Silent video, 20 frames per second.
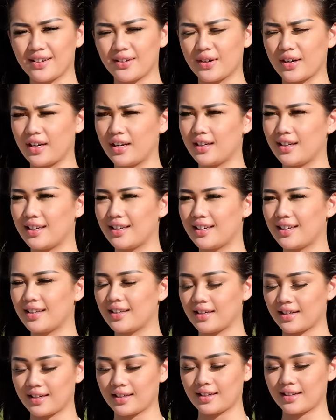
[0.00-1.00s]

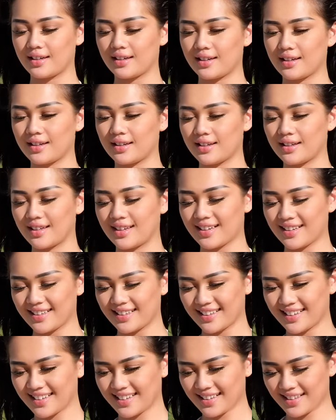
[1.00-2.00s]

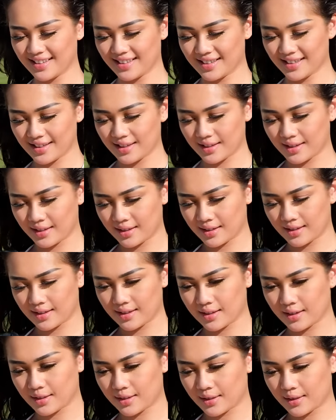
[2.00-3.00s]

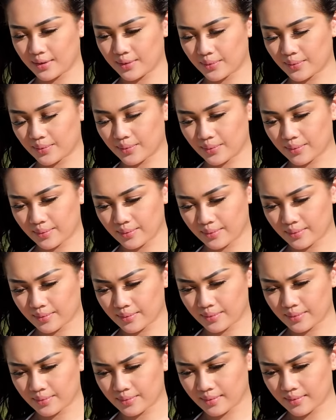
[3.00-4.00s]

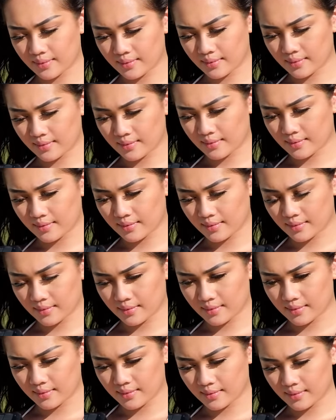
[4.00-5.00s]

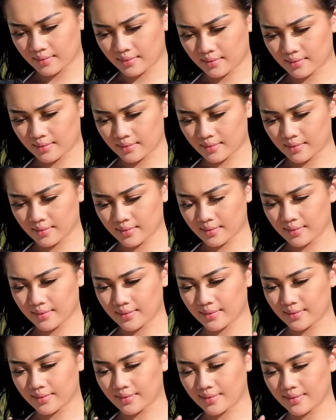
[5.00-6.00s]

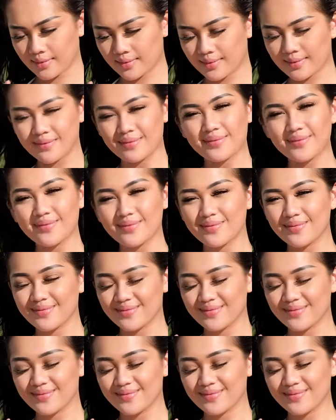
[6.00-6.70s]
(silent)